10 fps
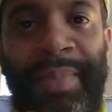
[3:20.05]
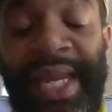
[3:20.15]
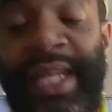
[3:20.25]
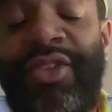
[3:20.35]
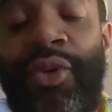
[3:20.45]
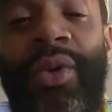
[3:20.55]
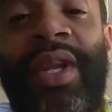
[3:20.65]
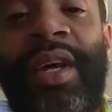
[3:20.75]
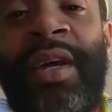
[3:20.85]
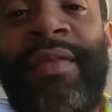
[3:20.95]
Be
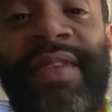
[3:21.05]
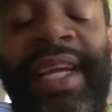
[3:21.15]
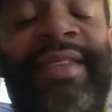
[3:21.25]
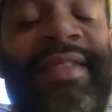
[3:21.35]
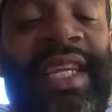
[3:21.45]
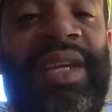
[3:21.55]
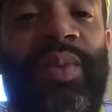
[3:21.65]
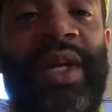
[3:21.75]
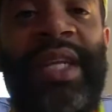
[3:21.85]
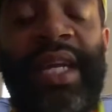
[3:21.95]
Jordan Love. Let's see
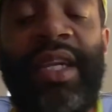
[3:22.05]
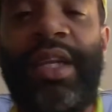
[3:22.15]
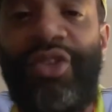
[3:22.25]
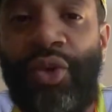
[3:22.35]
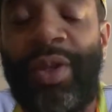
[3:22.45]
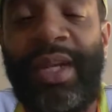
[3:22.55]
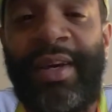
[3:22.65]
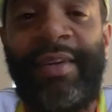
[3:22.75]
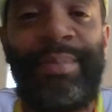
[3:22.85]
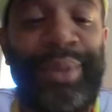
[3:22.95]
what Jordan
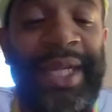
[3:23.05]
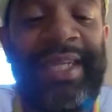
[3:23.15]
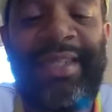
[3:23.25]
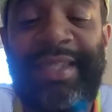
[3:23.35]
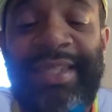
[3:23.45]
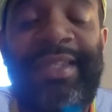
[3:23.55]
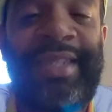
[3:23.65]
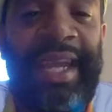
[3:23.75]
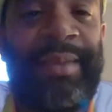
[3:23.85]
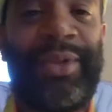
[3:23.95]
Love brings to the
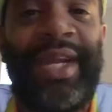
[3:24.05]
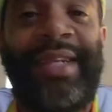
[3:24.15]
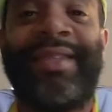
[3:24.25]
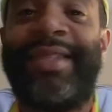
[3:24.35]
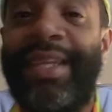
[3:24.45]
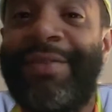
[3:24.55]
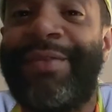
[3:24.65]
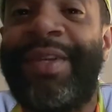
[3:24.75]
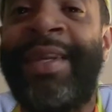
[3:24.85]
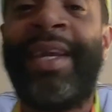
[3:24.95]
table that is
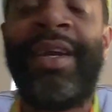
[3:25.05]
different